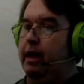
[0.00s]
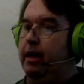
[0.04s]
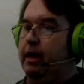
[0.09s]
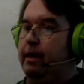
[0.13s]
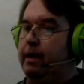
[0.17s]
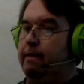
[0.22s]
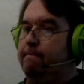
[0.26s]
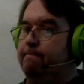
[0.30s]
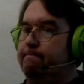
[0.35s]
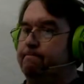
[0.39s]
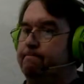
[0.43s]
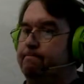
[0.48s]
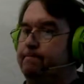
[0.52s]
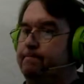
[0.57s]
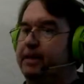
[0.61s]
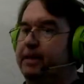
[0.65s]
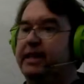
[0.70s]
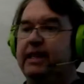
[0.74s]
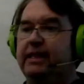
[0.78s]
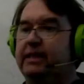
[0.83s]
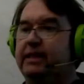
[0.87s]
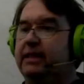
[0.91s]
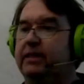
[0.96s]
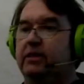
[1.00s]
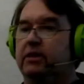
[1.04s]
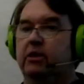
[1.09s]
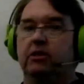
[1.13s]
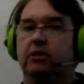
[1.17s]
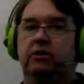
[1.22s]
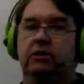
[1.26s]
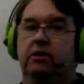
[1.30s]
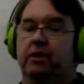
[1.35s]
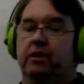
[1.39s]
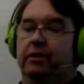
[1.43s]
But this is
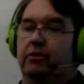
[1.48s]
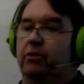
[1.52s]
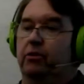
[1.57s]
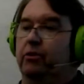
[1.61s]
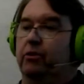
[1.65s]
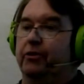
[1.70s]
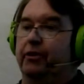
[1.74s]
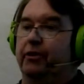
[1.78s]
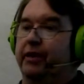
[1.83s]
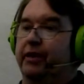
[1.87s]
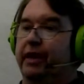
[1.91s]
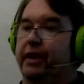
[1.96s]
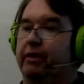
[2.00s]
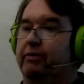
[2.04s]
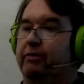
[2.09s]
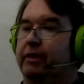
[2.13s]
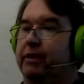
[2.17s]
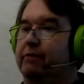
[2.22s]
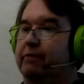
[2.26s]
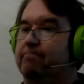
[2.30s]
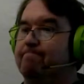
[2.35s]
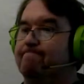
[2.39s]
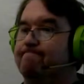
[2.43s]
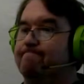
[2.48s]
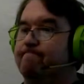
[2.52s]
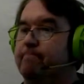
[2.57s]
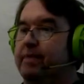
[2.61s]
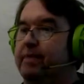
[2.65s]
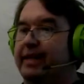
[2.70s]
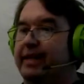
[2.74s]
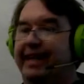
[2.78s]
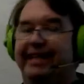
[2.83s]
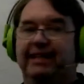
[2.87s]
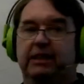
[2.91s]
not an ordinary
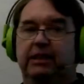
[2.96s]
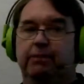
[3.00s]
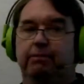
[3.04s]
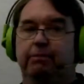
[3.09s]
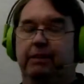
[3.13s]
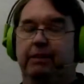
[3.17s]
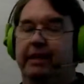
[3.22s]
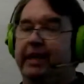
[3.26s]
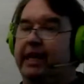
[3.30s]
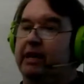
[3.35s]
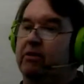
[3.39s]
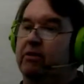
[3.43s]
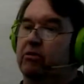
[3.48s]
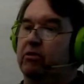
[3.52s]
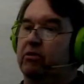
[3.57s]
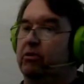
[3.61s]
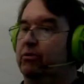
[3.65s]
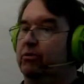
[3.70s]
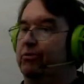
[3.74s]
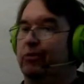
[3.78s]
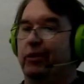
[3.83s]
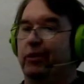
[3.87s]
Let's Play or